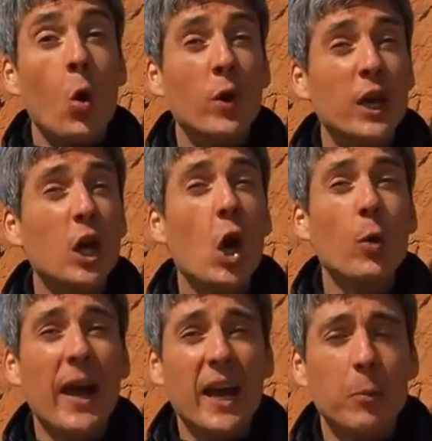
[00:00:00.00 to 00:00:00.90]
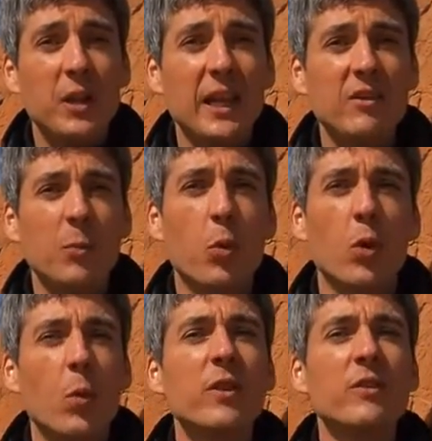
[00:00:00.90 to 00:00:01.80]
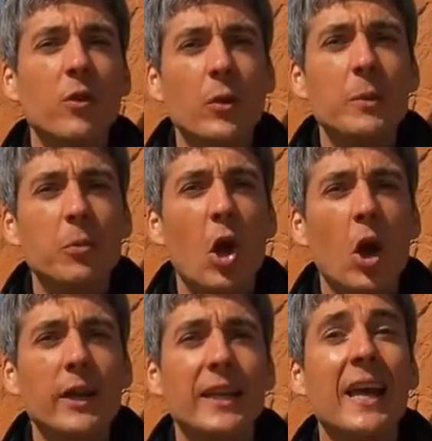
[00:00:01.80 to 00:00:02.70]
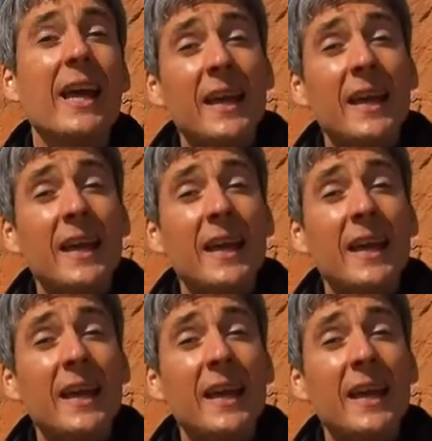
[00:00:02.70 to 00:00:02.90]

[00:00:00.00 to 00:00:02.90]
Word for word: or the Kodak PlaySport or the Sony Bloggie.